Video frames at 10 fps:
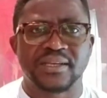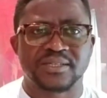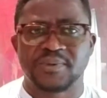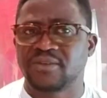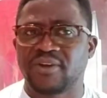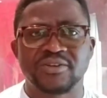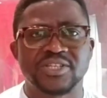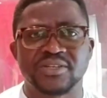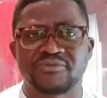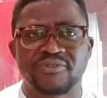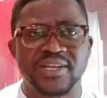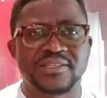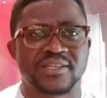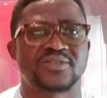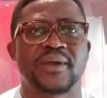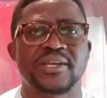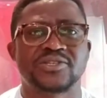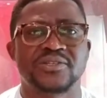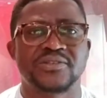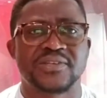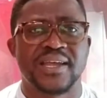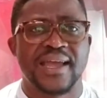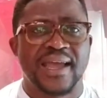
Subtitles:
It's been a very different situations